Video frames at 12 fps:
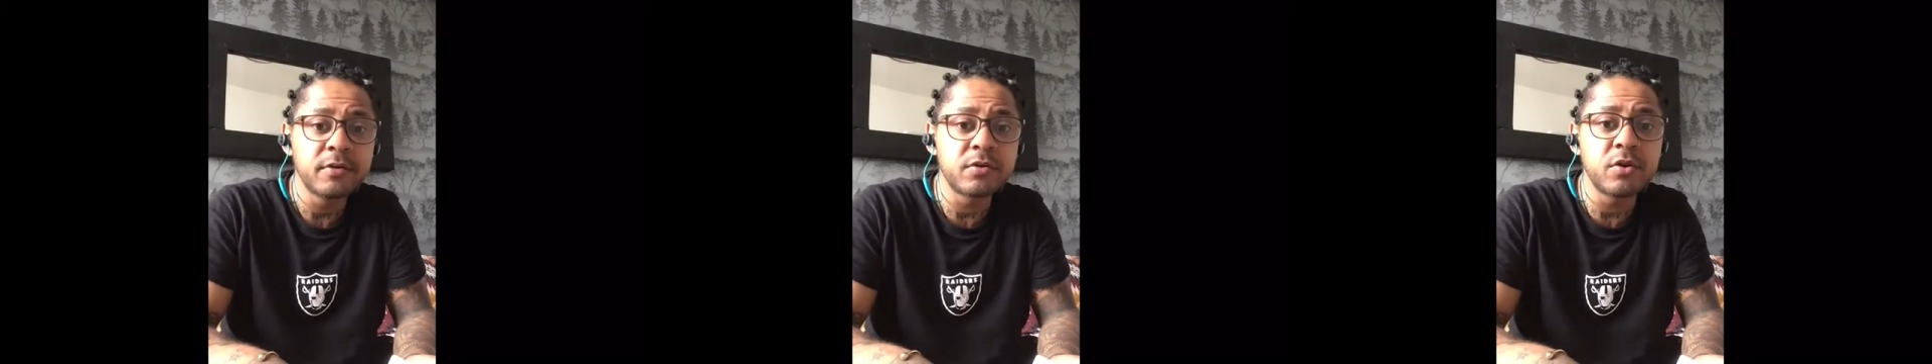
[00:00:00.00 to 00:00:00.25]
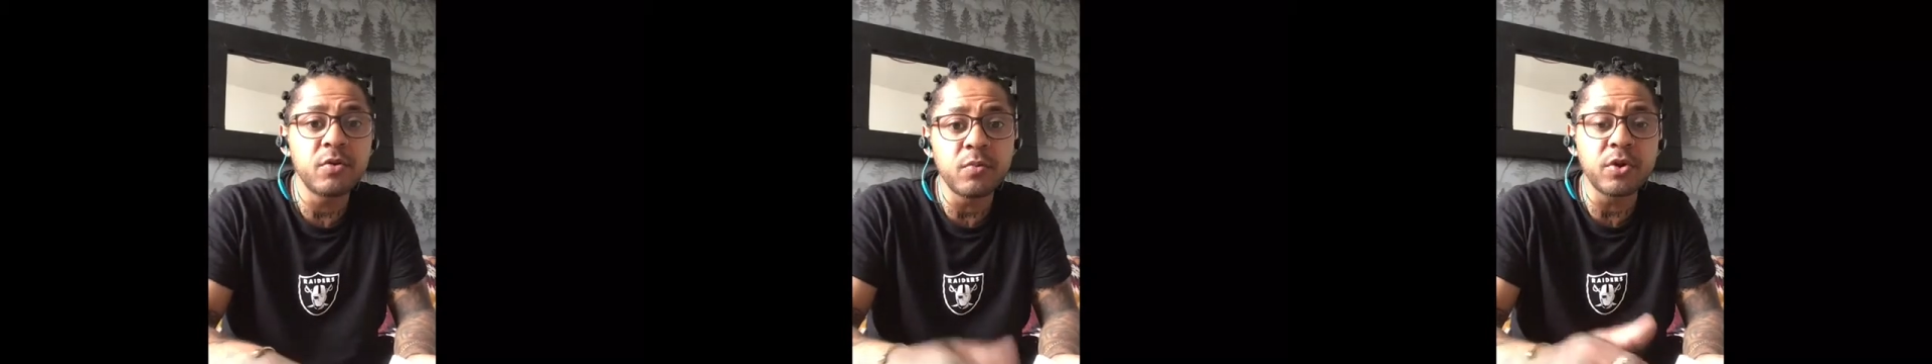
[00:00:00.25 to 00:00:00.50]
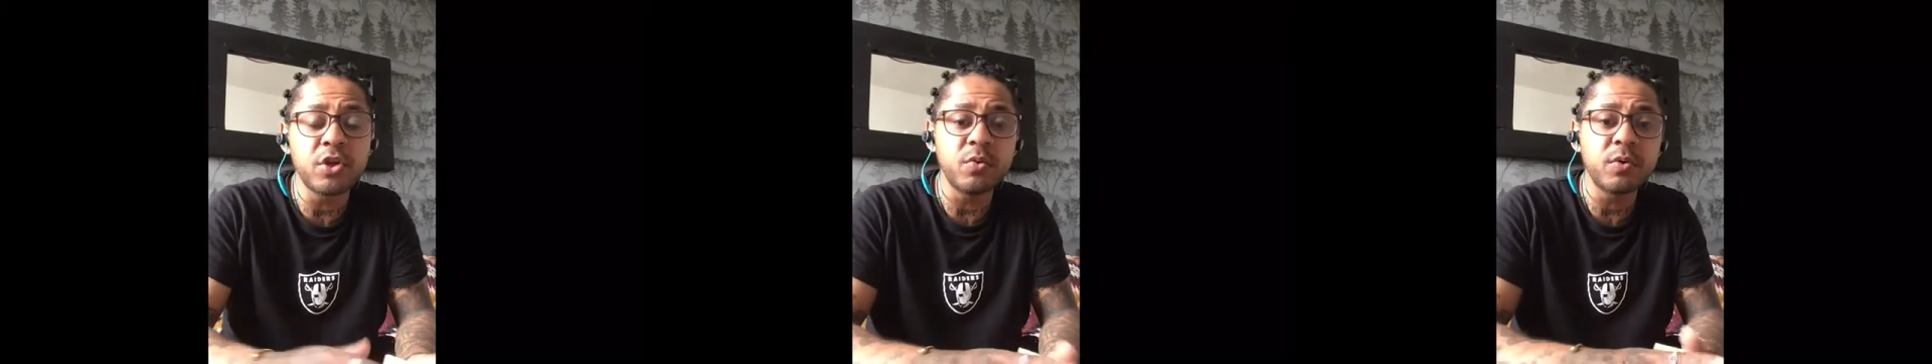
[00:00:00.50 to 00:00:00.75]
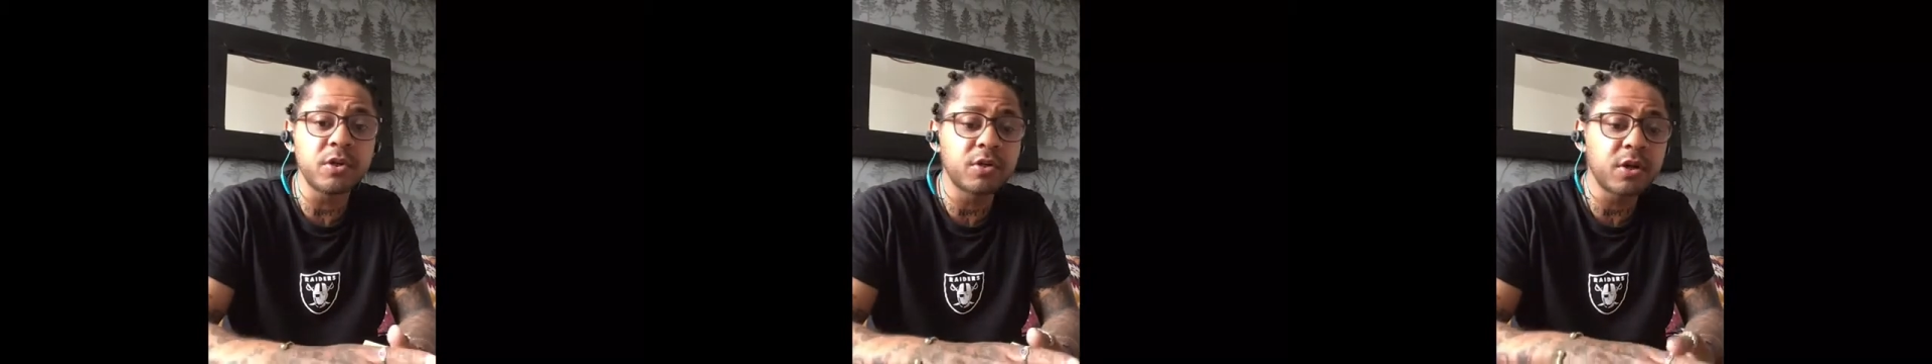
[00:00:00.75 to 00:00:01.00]
Do what you
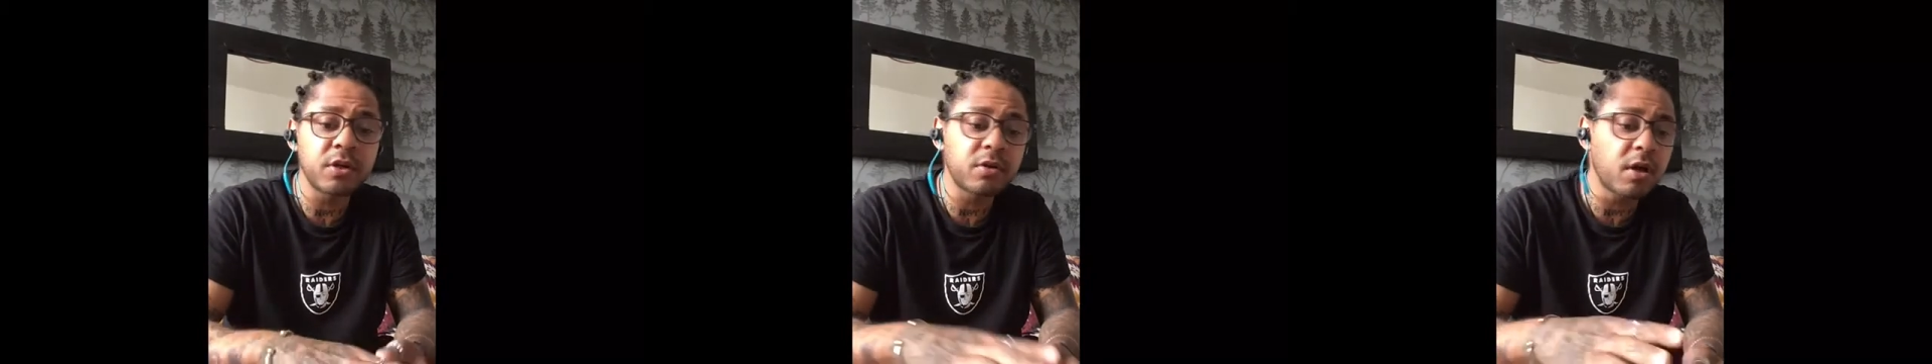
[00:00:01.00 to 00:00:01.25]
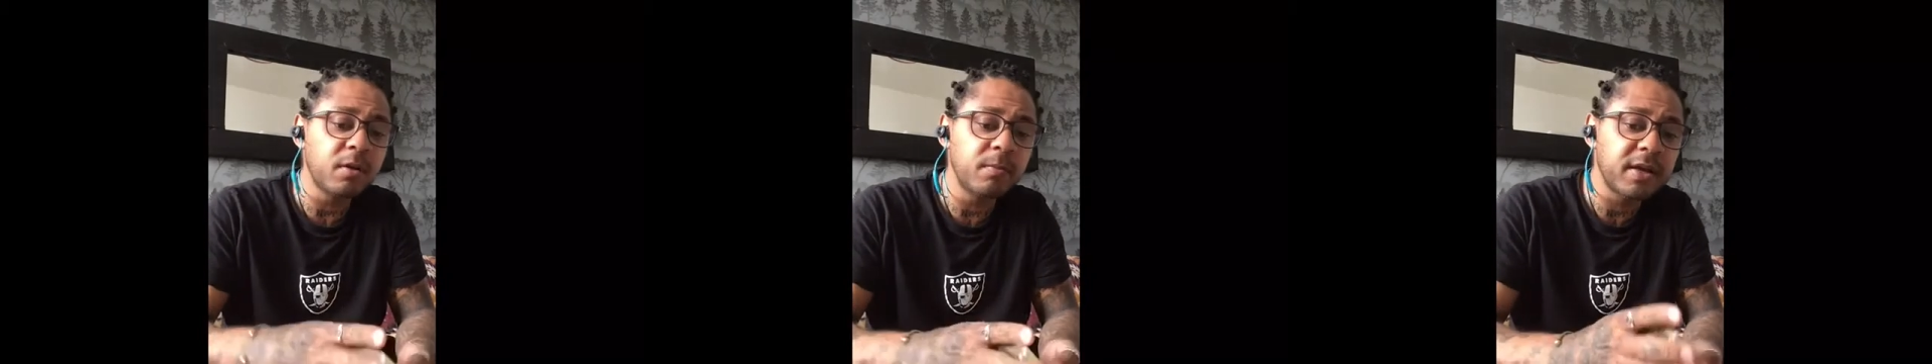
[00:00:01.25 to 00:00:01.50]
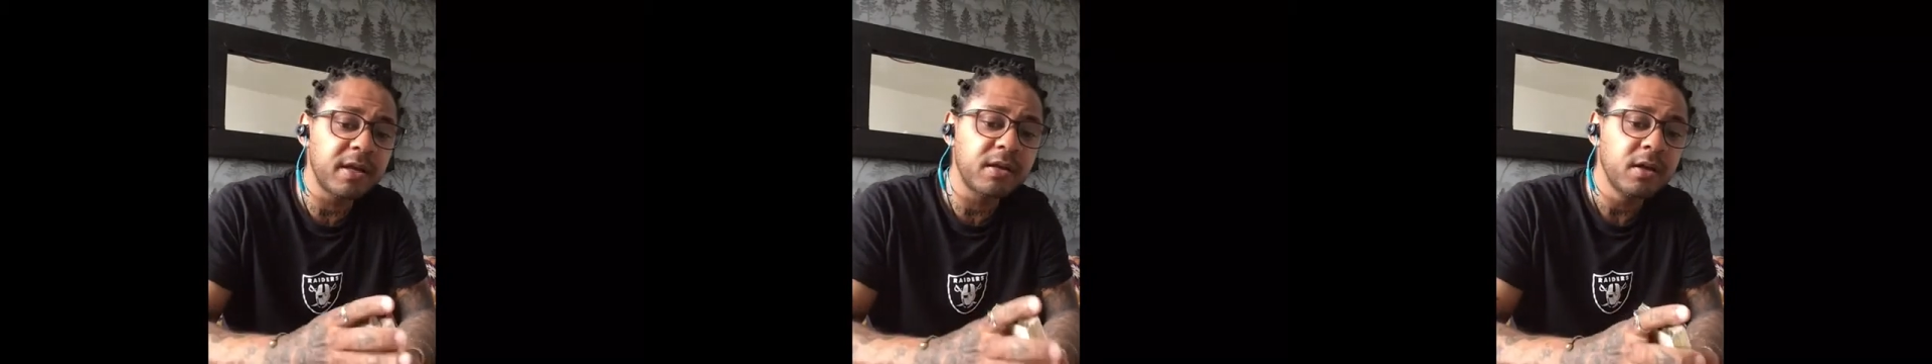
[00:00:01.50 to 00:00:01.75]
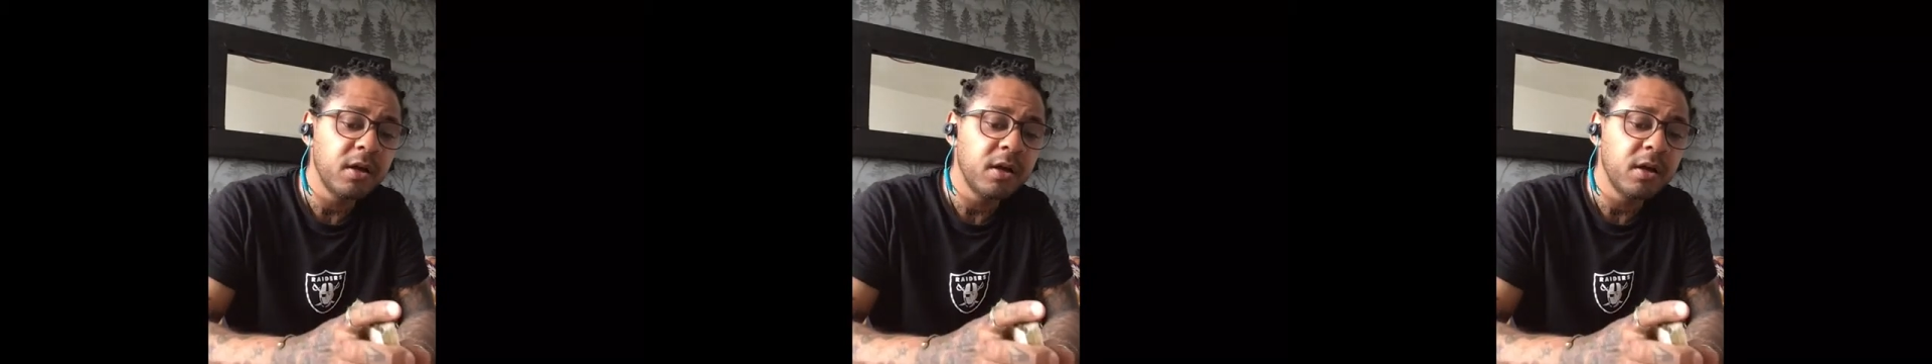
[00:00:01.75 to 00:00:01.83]
want to do. Don't be,